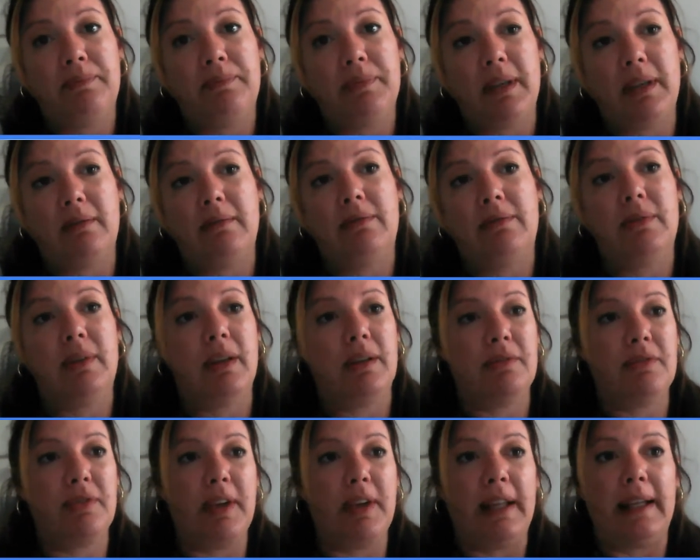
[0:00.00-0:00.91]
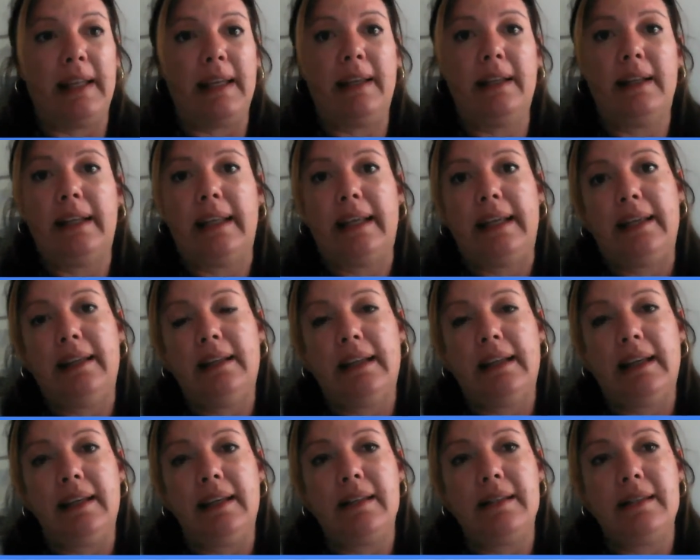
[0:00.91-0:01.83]
it fairly
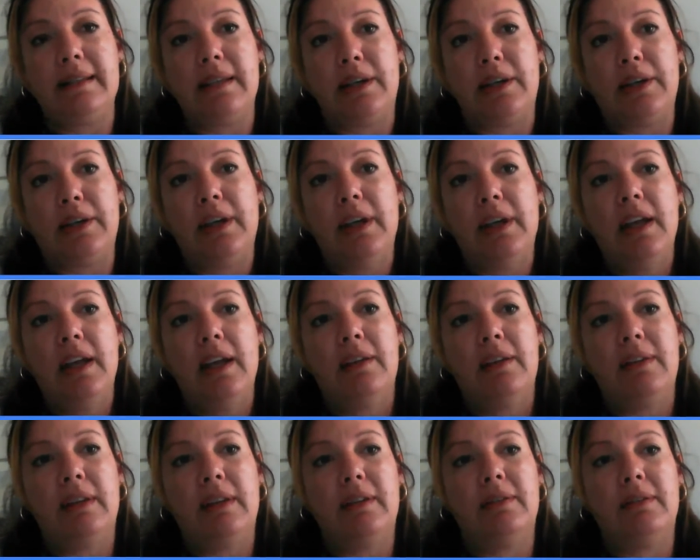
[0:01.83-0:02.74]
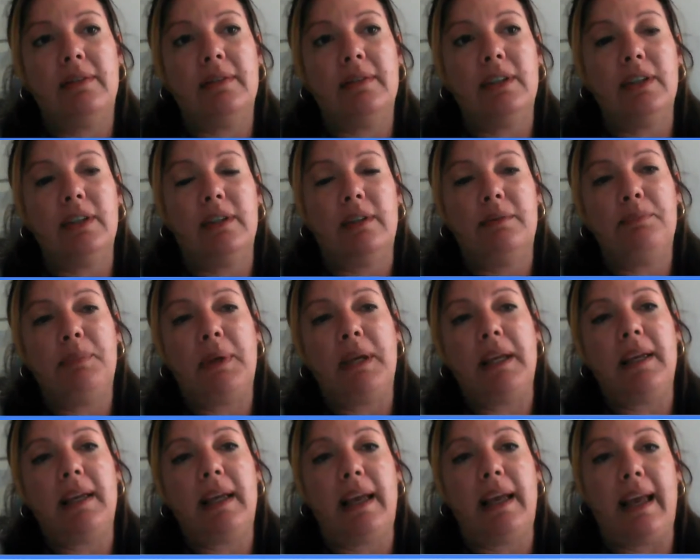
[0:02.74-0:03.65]
cleanly. So that
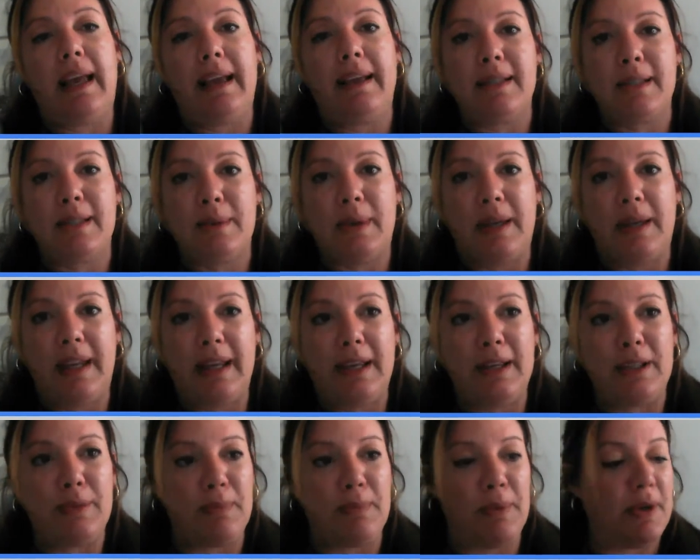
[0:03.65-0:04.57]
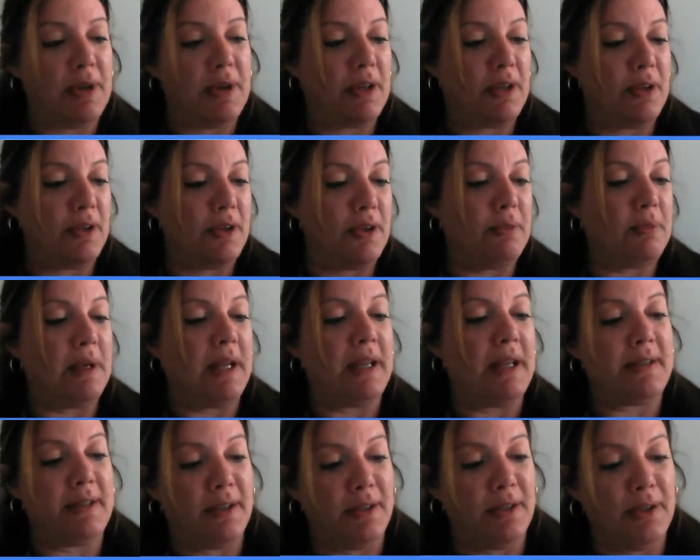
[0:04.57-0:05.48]
being an expert at Google
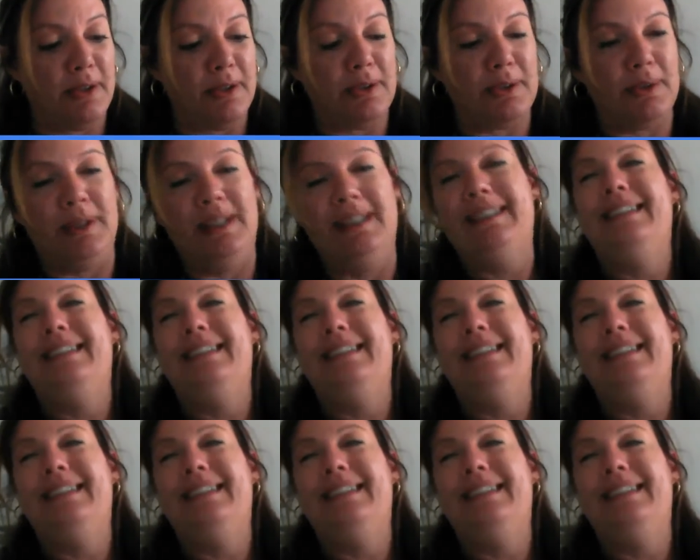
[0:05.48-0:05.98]
Plus and Google